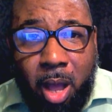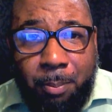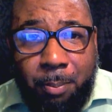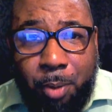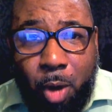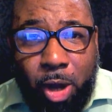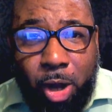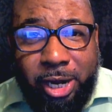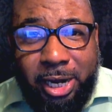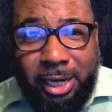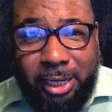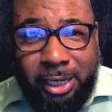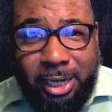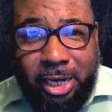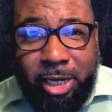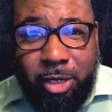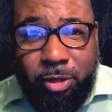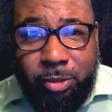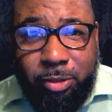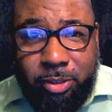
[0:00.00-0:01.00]
party
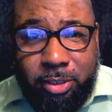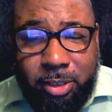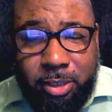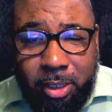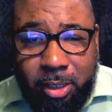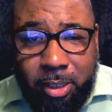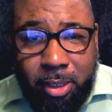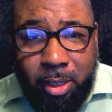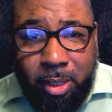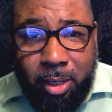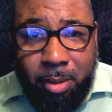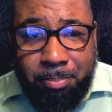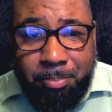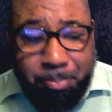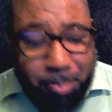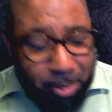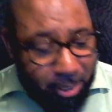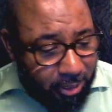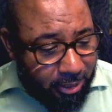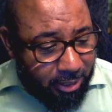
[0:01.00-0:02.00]
leaders,
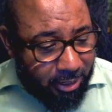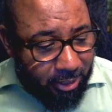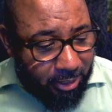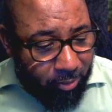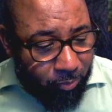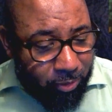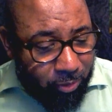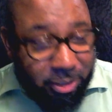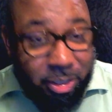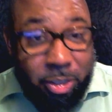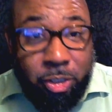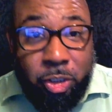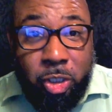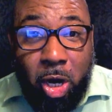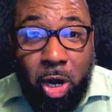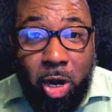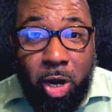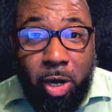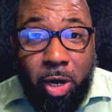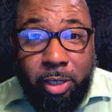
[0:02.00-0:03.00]
but was in
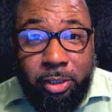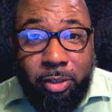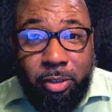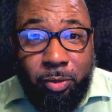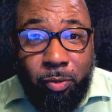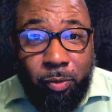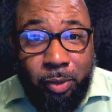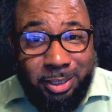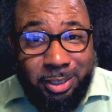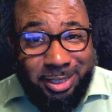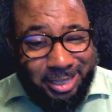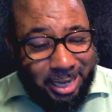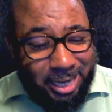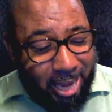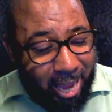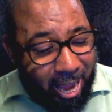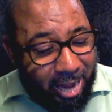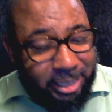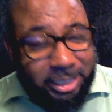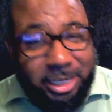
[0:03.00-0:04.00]
charge, was
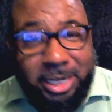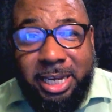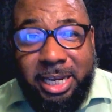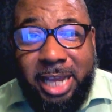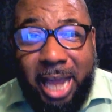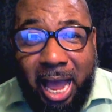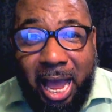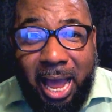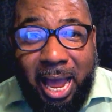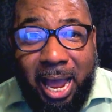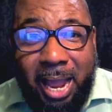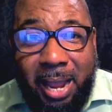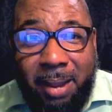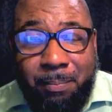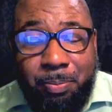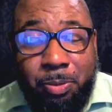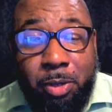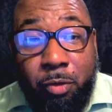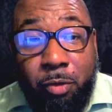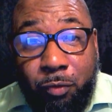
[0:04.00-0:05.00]
the IT guy
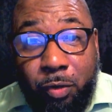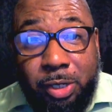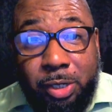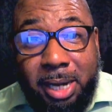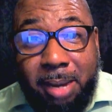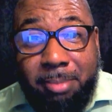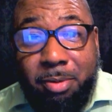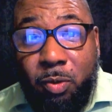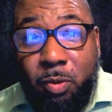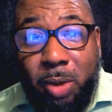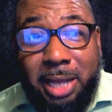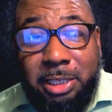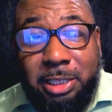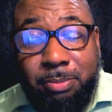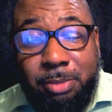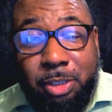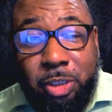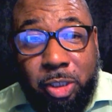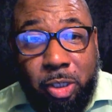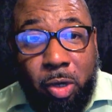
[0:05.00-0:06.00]
for Debbie
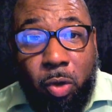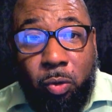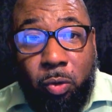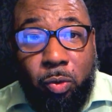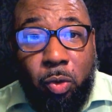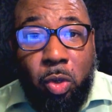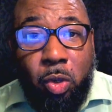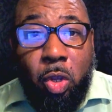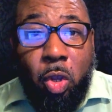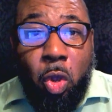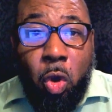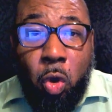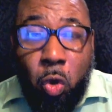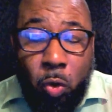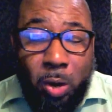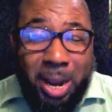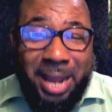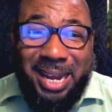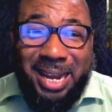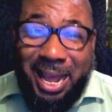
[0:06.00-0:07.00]
Wasserman Schultz,
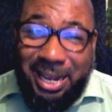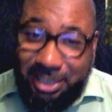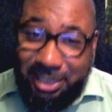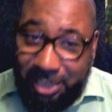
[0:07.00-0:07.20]
who at that